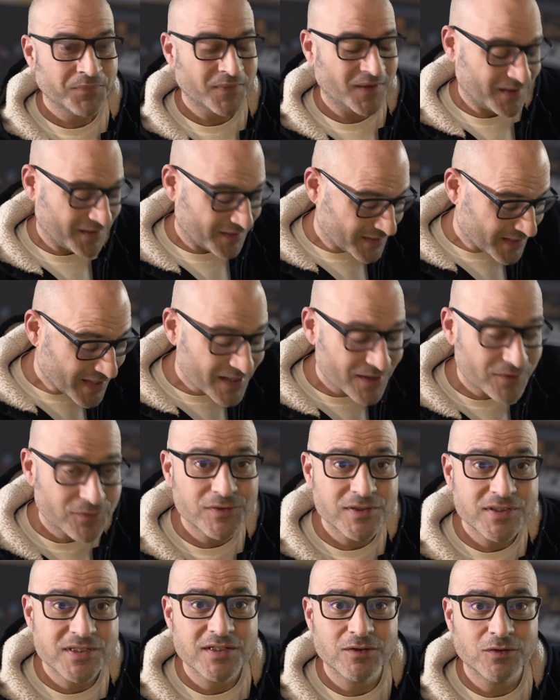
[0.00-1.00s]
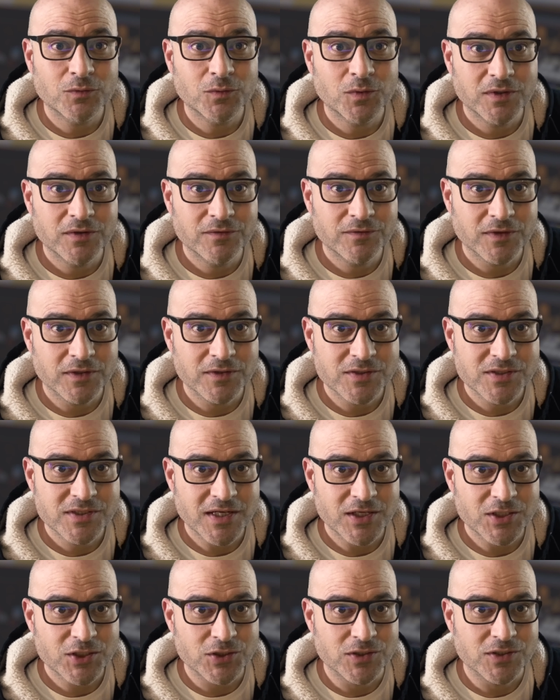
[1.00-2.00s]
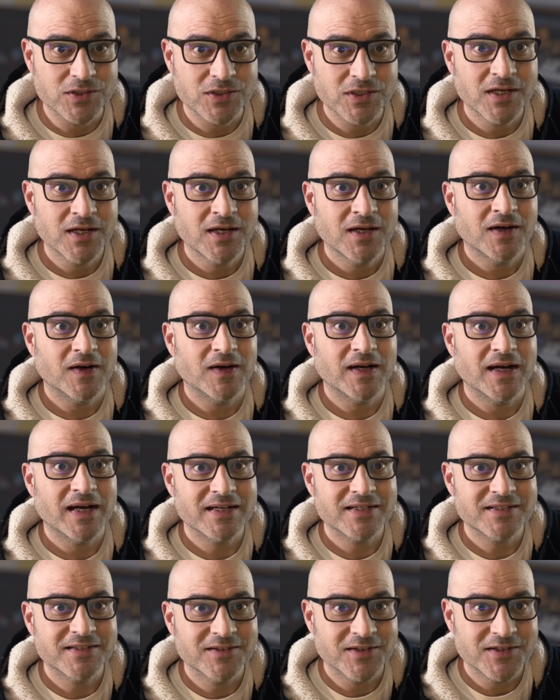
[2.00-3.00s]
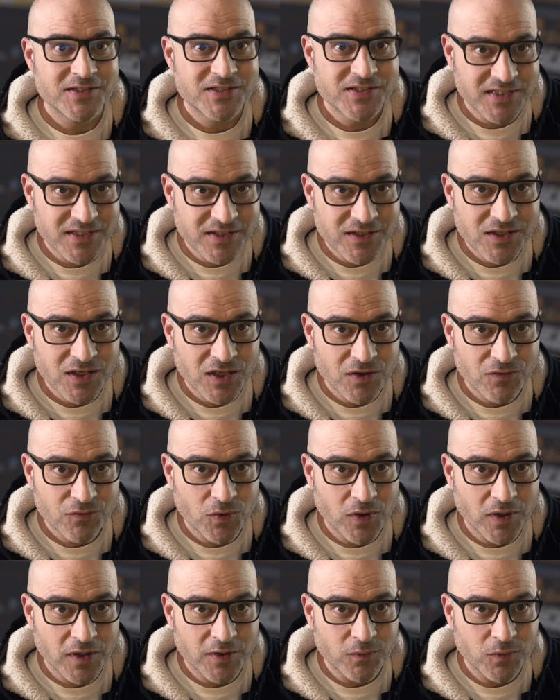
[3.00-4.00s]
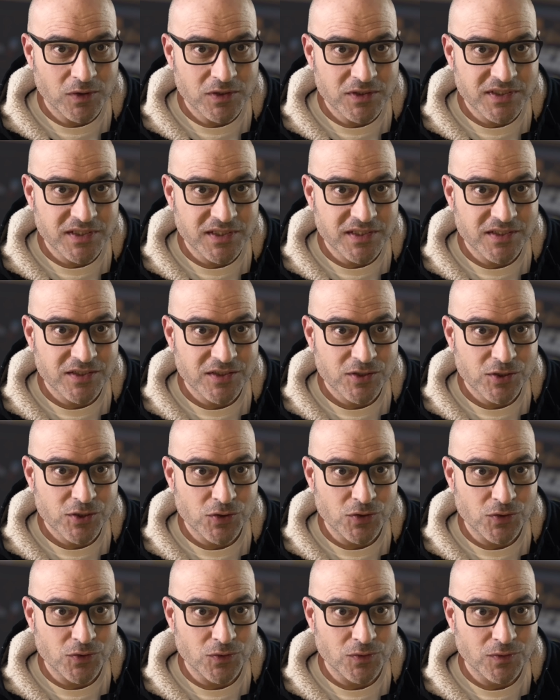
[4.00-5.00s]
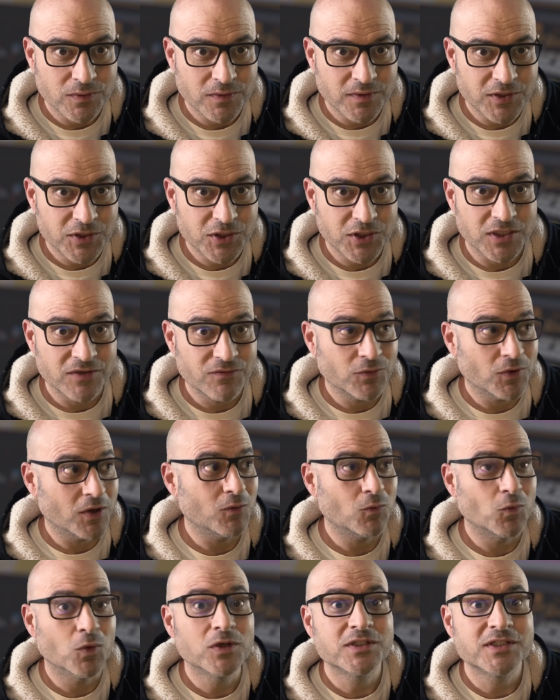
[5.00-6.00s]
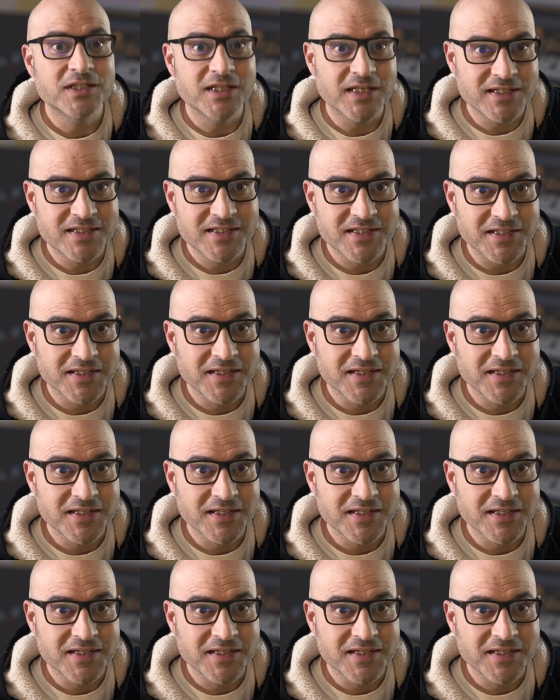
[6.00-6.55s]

And in every single one of those sessions, I had an idea of what I wanted to achieve, what I wanted it to